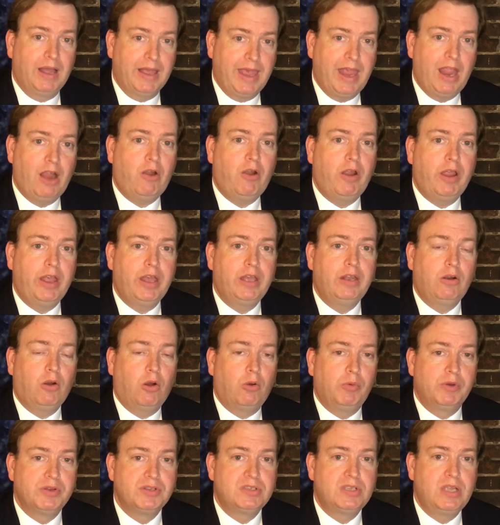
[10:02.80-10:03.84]
carrying it or
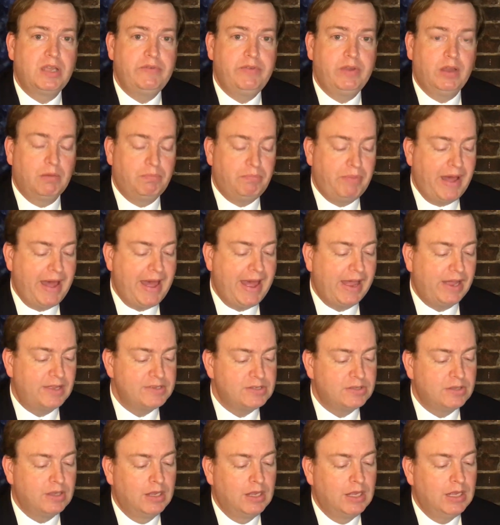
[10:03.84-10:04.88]
receiving a
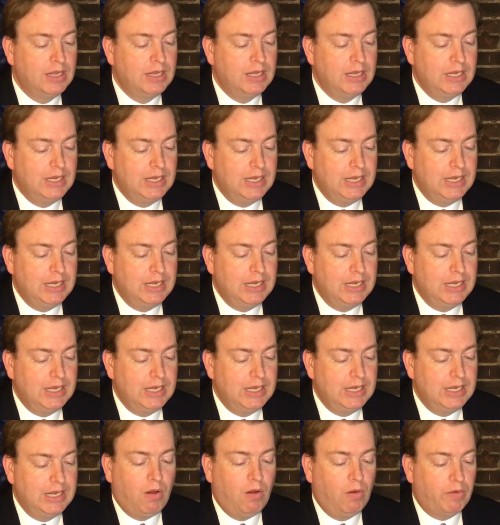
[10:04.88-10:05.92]
pass in this
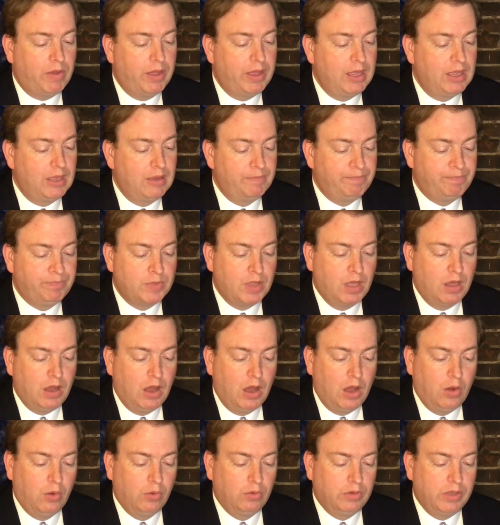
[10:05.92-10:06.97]
ball game.
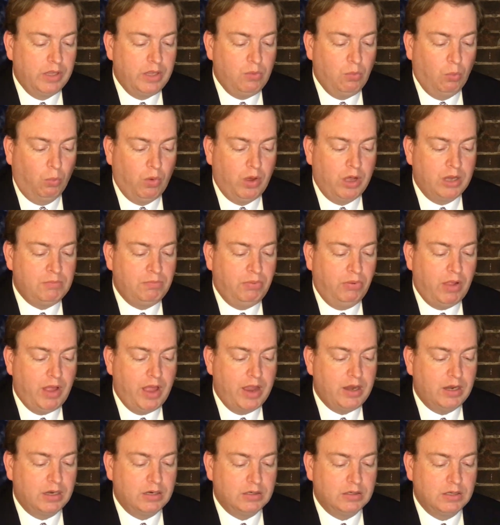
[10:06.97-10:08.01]
Only one
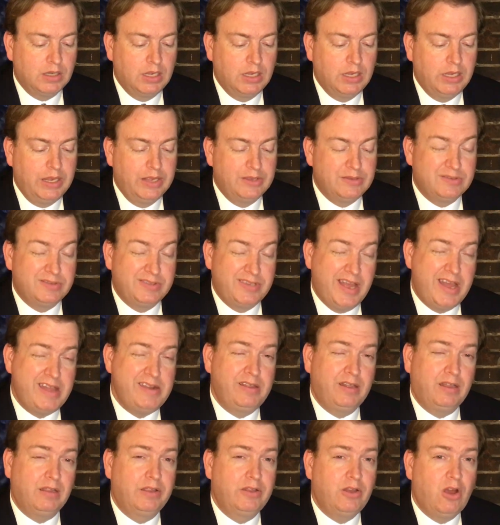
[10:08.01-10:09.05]
player is
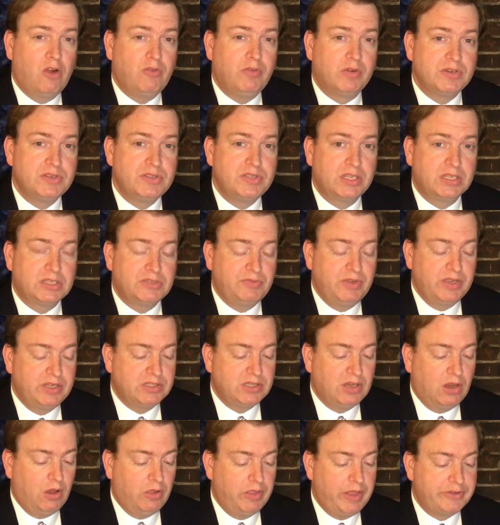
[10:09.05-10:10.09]
technically over 6 feet
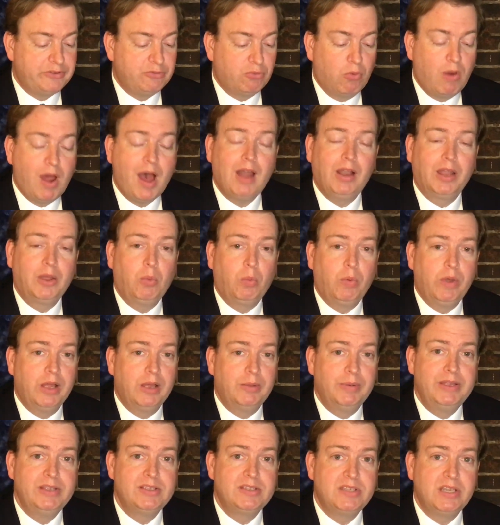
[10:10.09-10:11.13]
tall. That's Raleigh
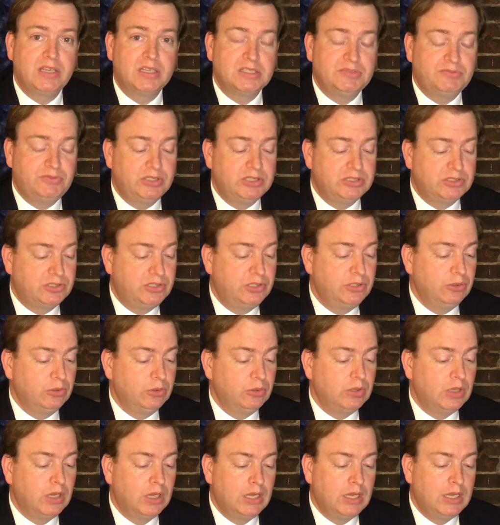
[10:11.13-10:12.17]
Webb. He's
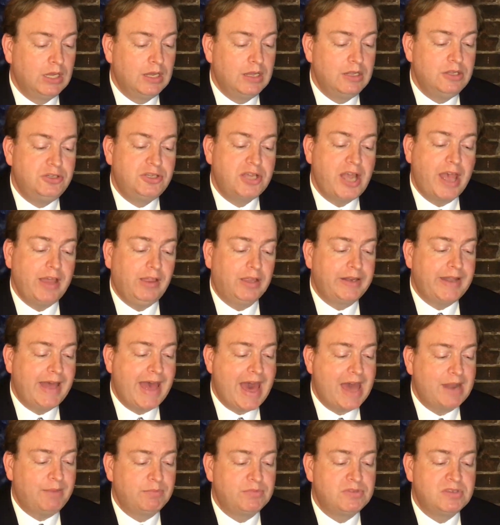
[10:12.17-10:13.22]
6'2". Jalen
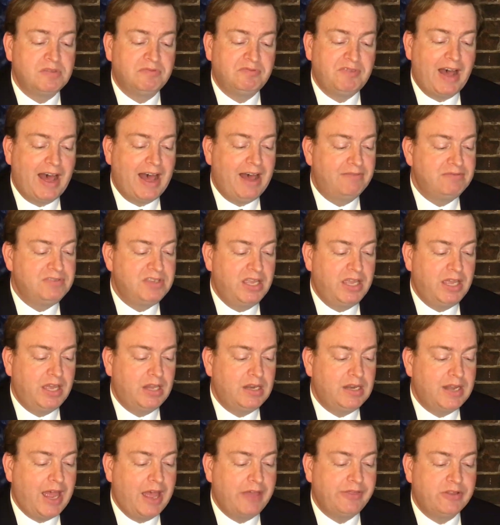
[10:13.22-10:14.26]
Adams,
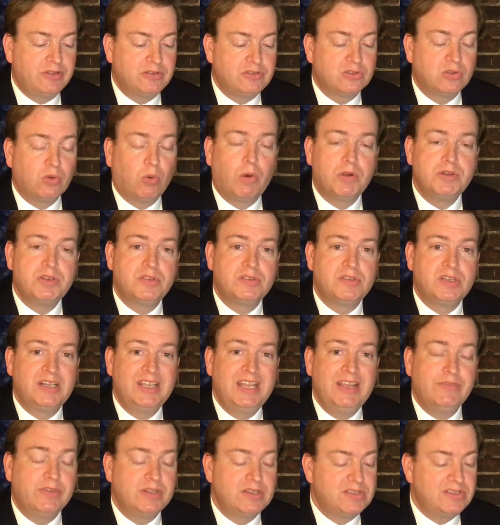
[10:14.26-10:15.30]
5'10". Nathan Storch is an
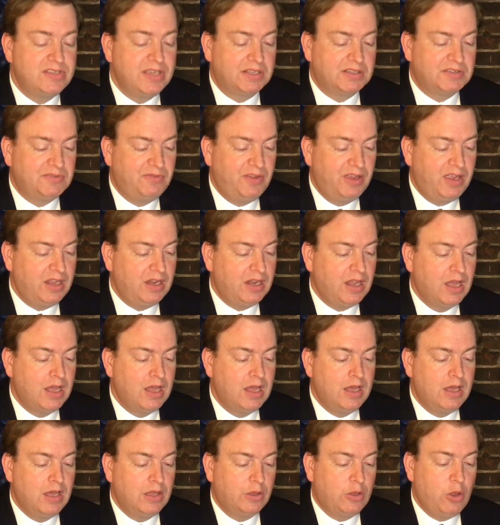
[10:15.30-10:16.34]
even 6 feet.
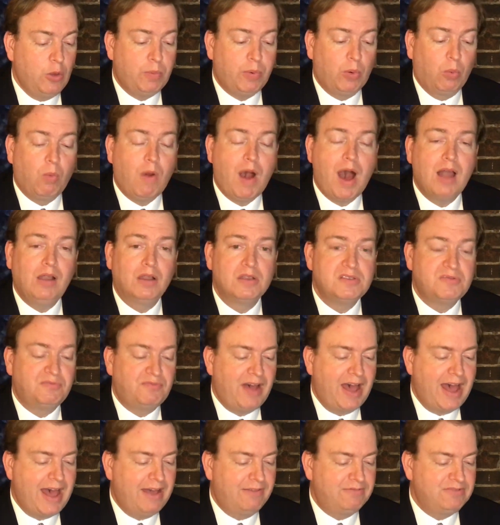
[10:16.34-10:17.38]
Cooper Wallace,
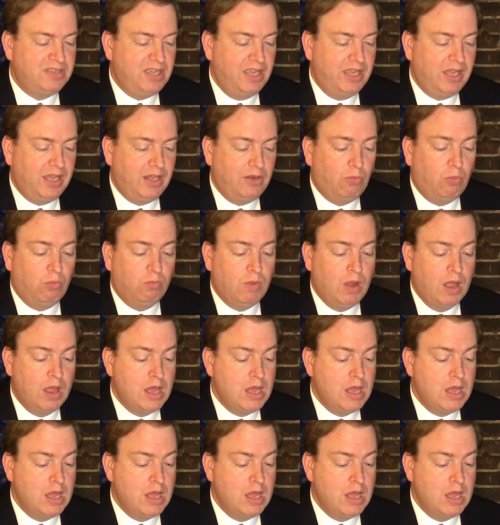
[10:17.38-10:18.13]
5'10".